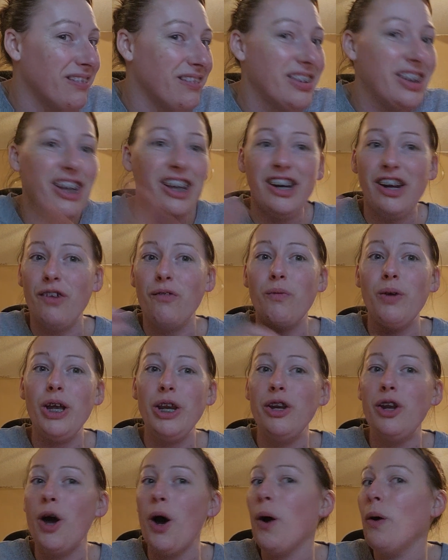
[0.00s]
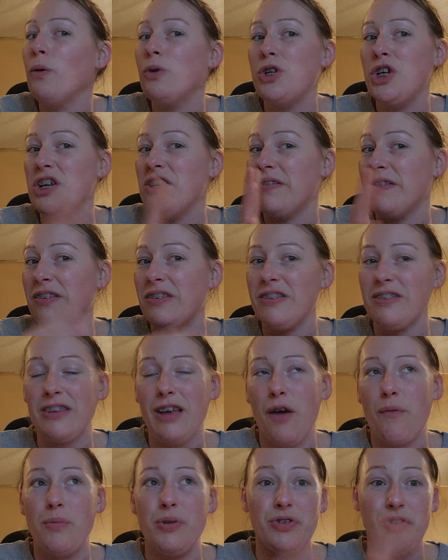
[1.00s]
you know, we know Jesus is
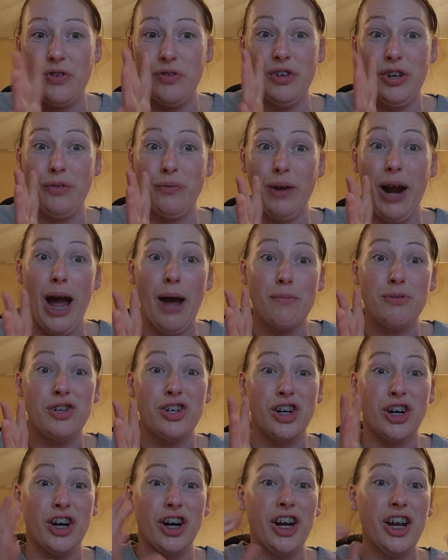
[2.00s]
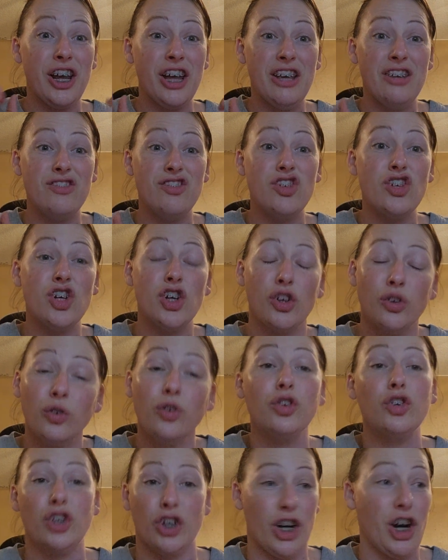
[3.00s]
coming soon to rapture his
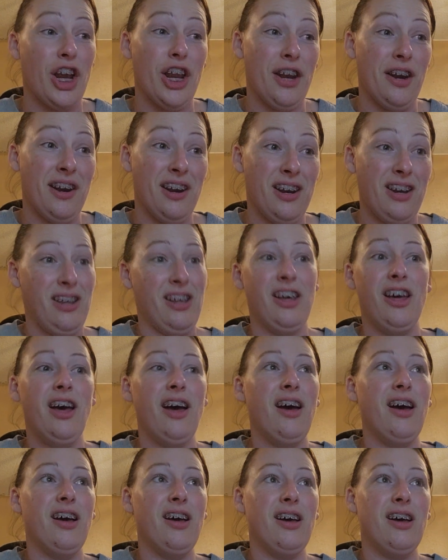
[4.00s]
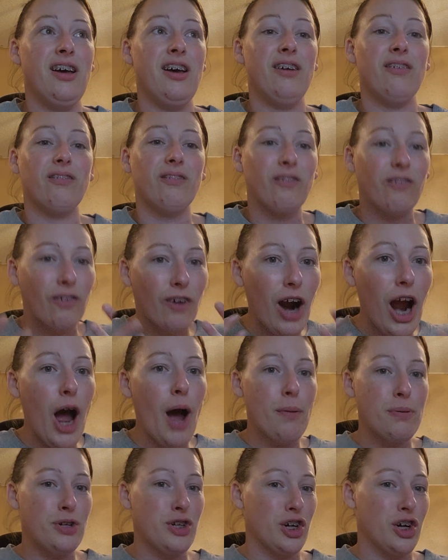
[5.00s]
children.
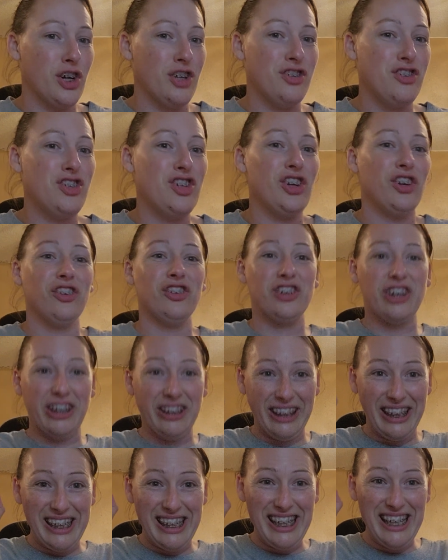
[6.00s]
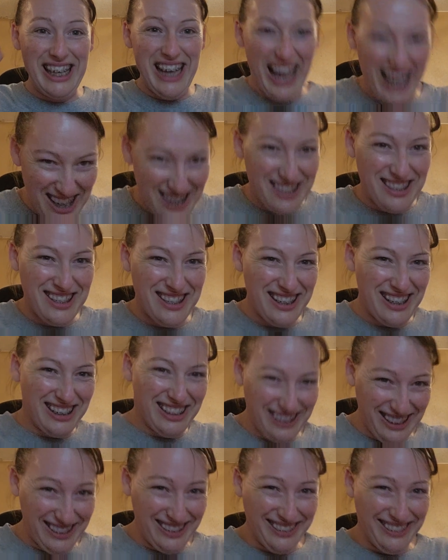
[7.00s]
Rapture his children. Like, yes!
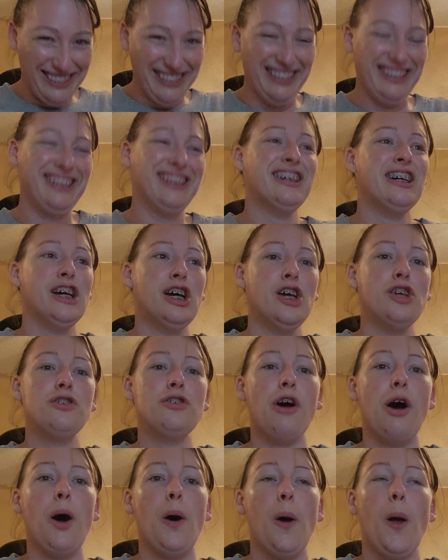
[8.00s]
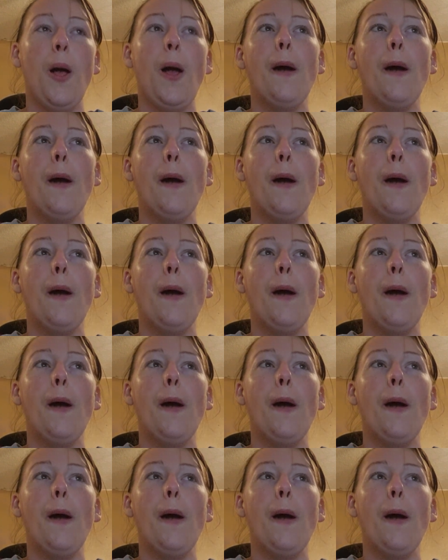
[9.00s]
Ah! So,